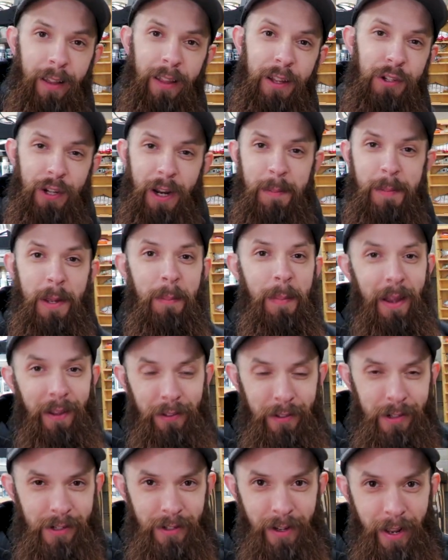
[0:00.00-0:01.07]
and they shot me a
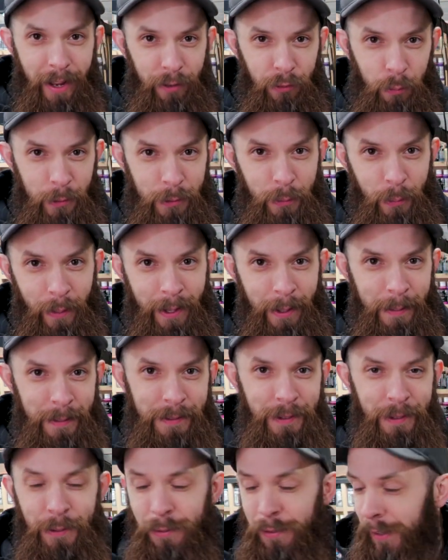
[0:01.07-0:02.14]
message and asked which one I
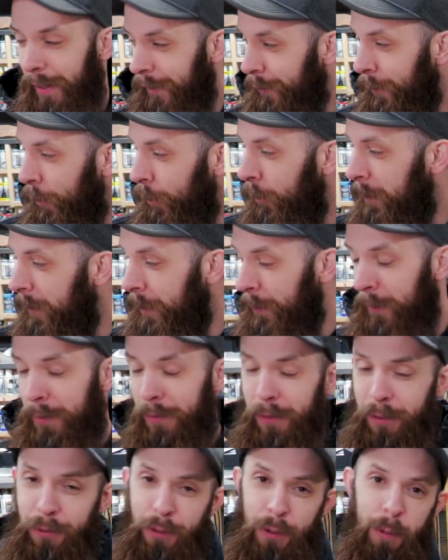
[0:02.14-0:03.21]
was using. I told them it was
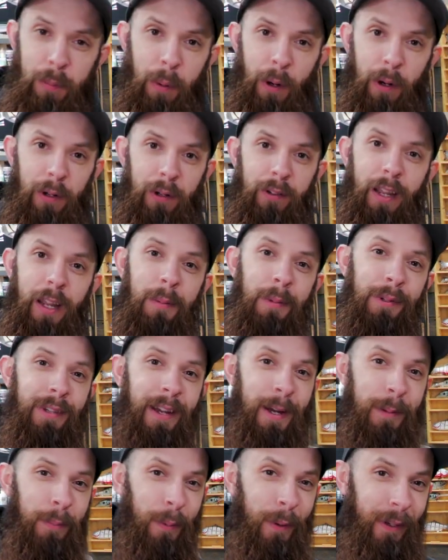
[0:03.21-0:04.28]
the 2-part
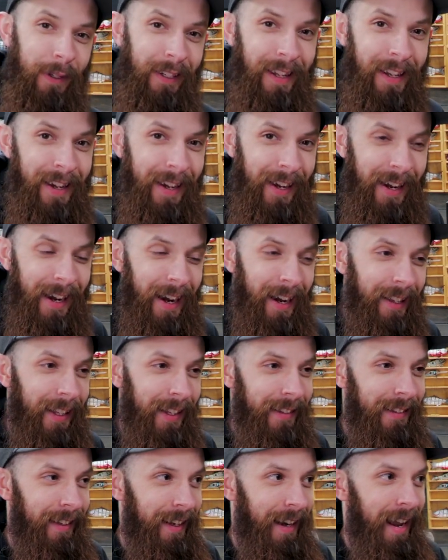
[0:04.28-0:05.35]
tabletop one, and they
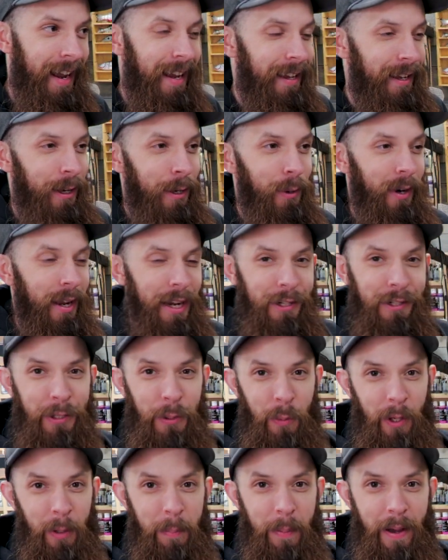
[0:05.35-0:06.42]
said, hey, it would actually
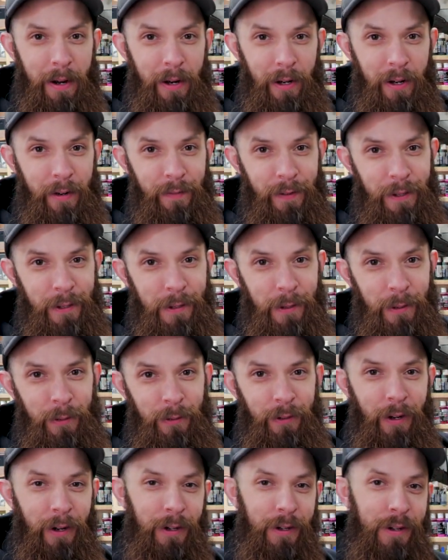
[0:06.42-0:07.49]
work better if you
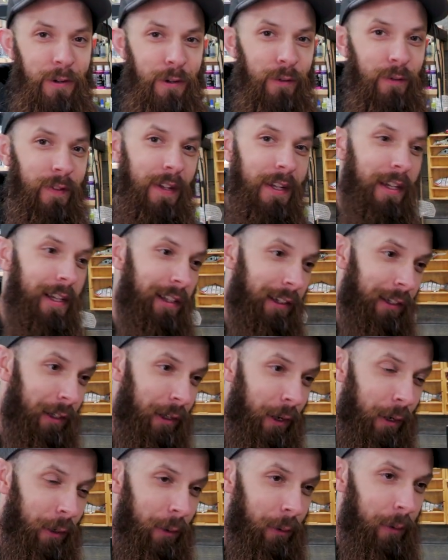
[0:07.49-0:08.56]
used our UV clear
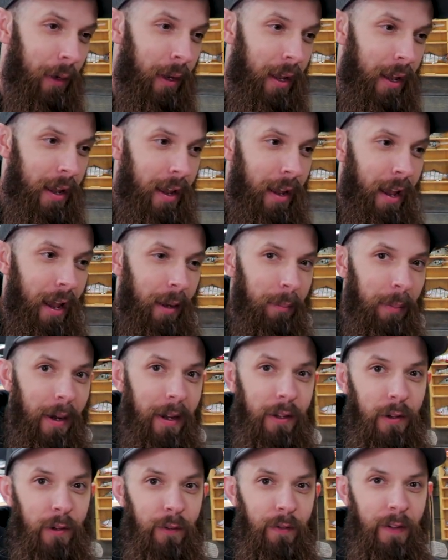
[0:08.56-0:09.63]
coat. And by
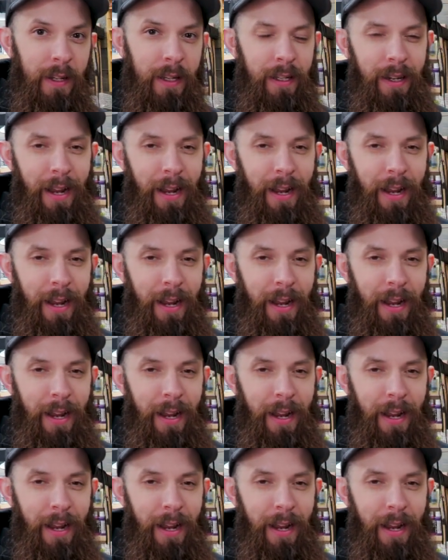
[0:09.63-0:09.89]
UV,